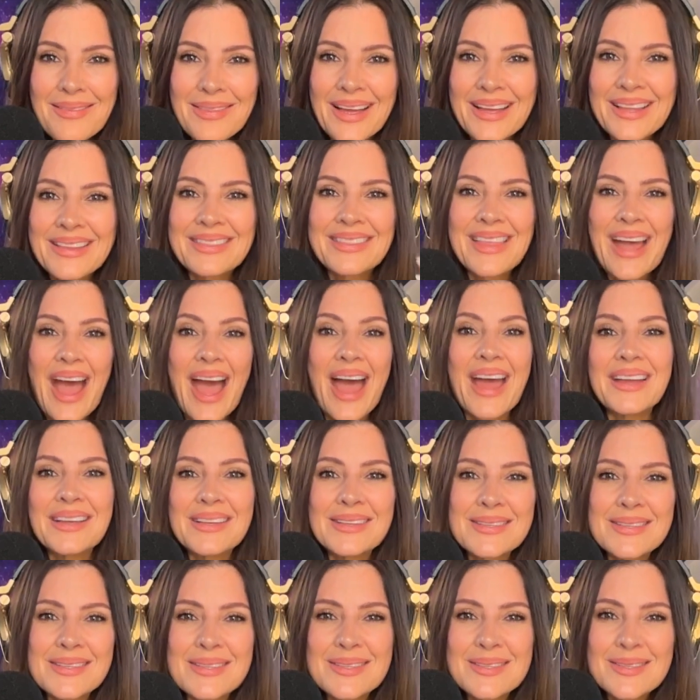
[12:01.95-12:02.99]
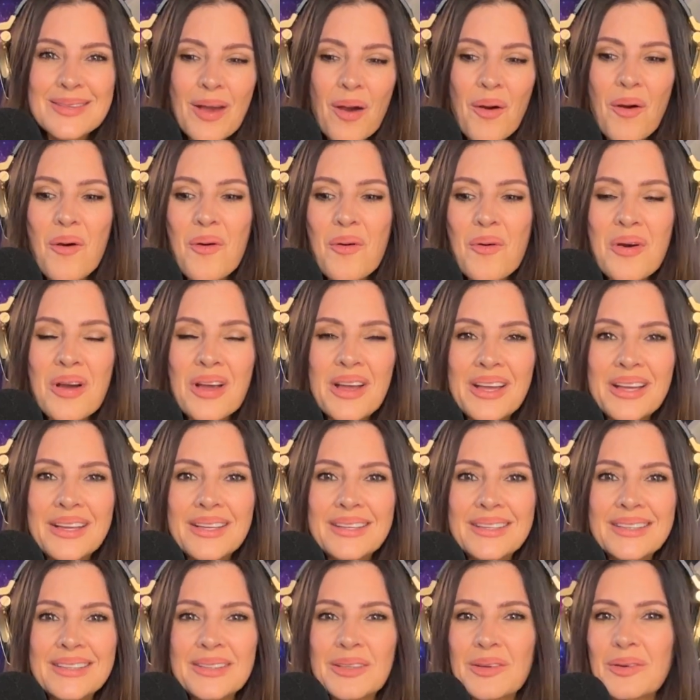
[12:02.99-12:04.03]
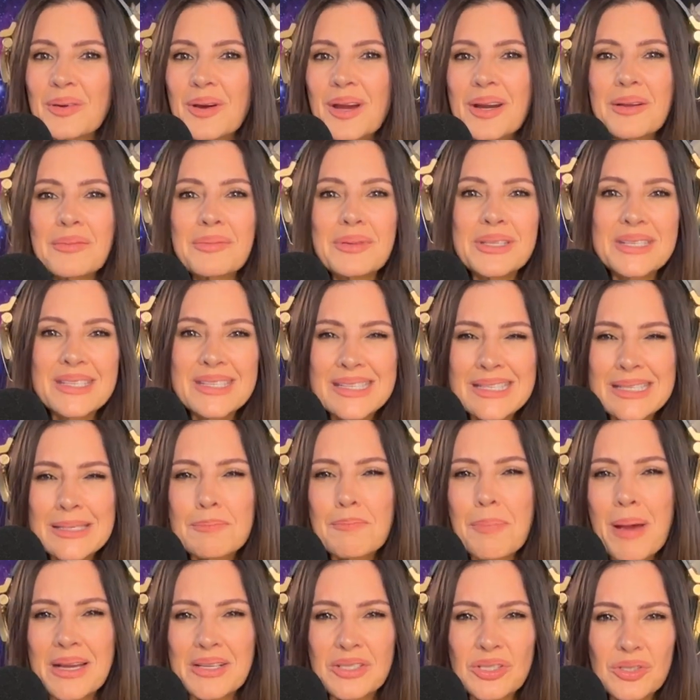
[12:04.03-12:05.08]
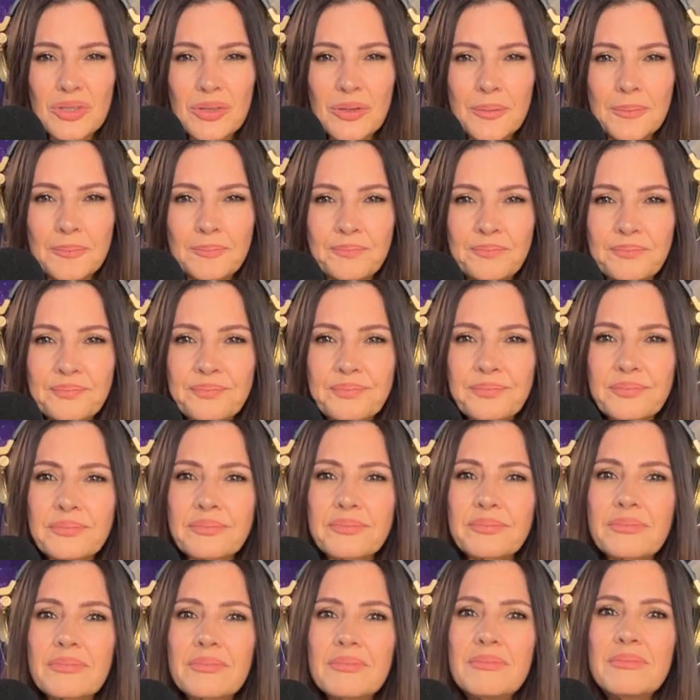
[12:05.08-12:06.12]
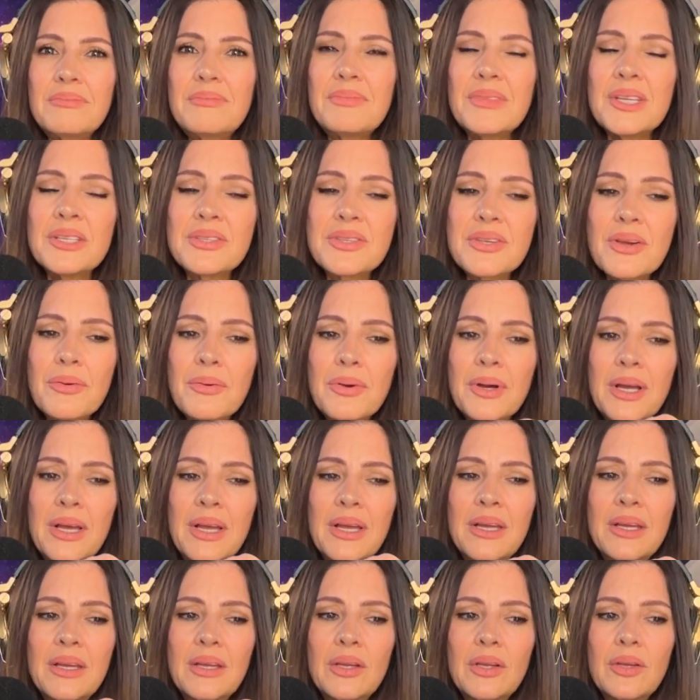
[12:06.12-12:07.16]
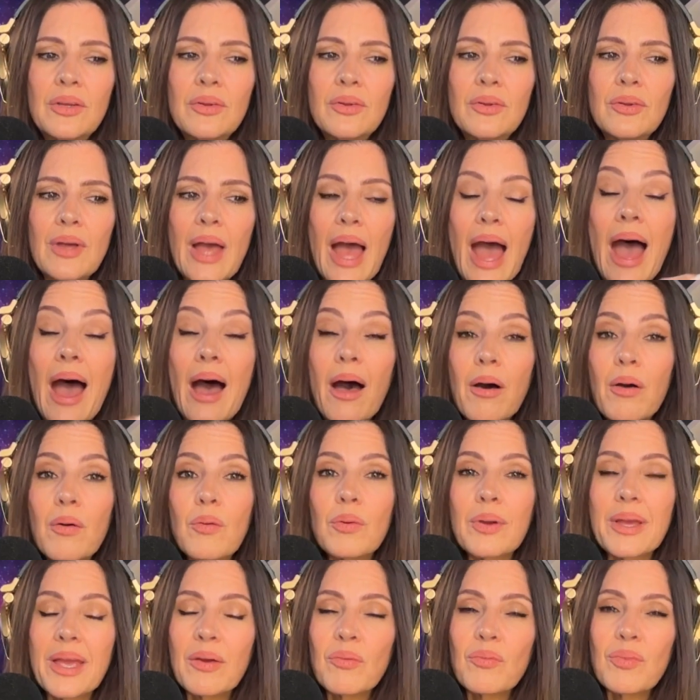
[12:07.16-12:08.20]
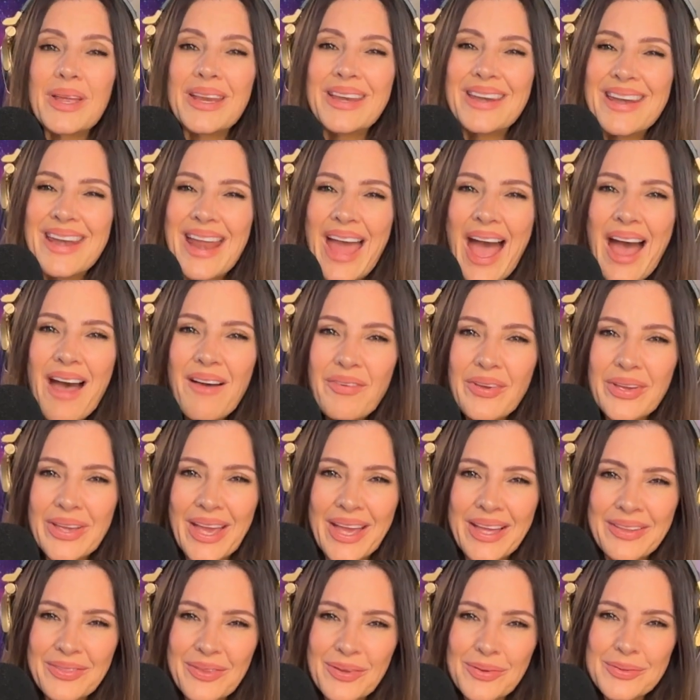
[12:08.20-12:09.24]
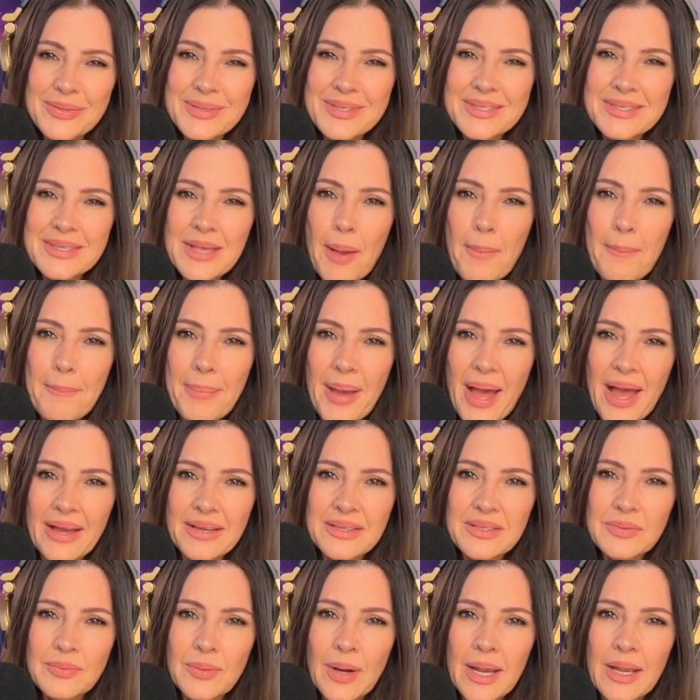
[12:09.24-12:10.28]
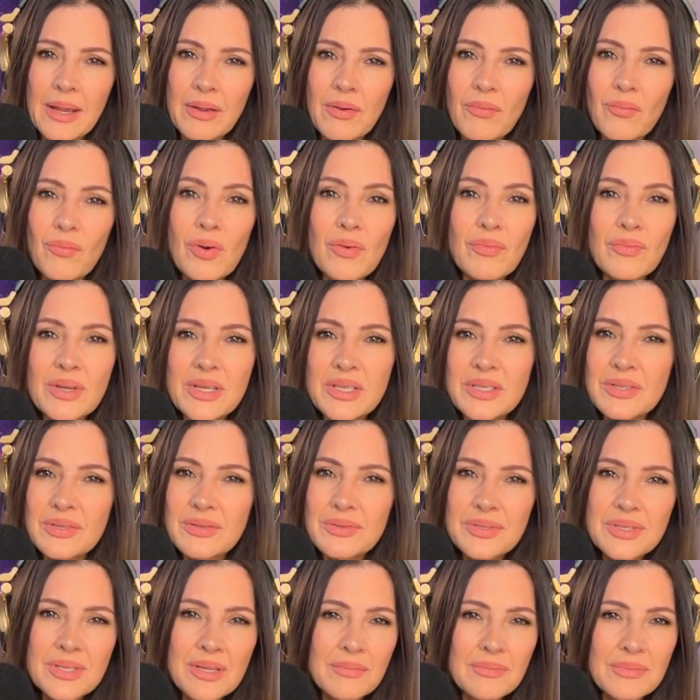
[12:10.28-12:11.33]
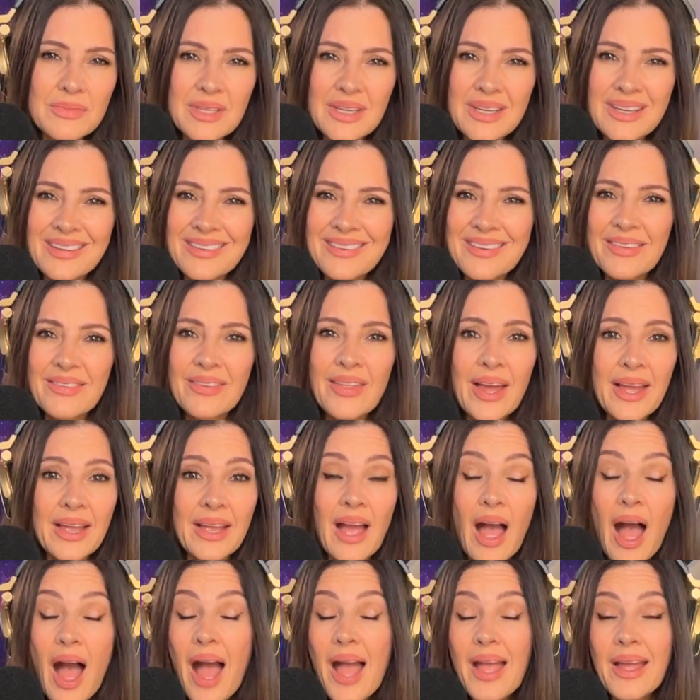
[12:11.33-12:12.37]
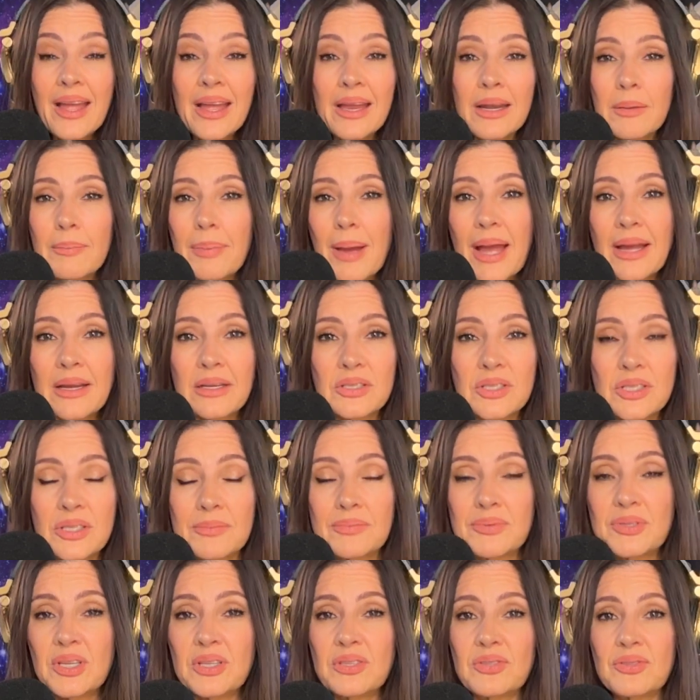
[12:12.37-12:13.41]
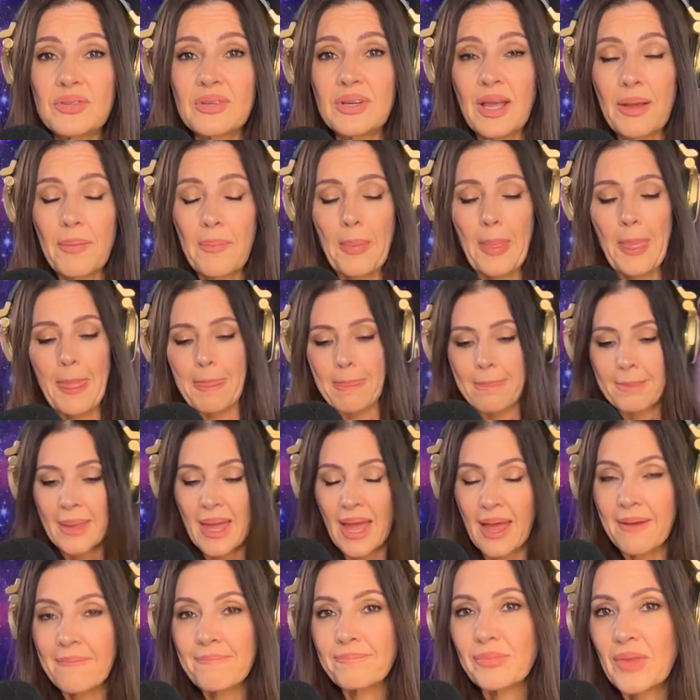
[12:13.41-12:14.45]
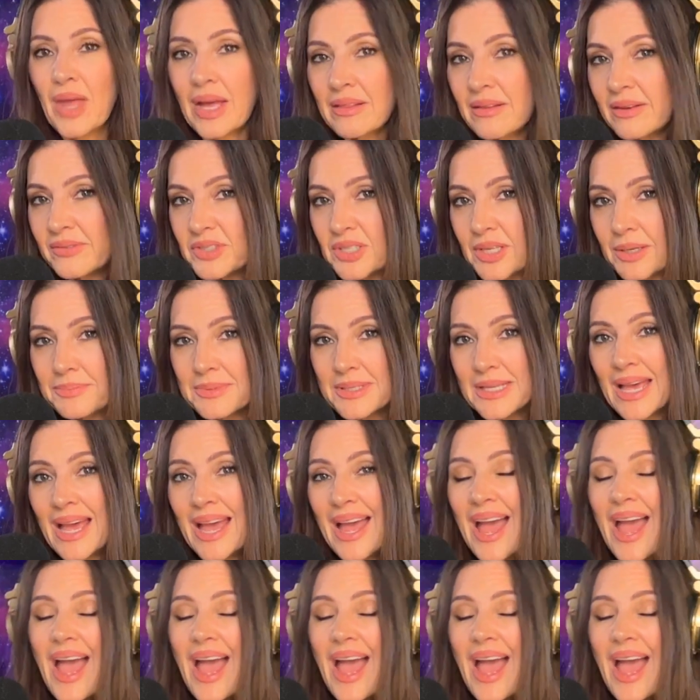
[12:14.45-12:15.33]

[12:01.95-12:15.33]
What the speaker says: Like that is so incredibly special. So how can we navigate those setbacks, right? When we do something like I ate a bag of chips yesterday. Okay. I love chips.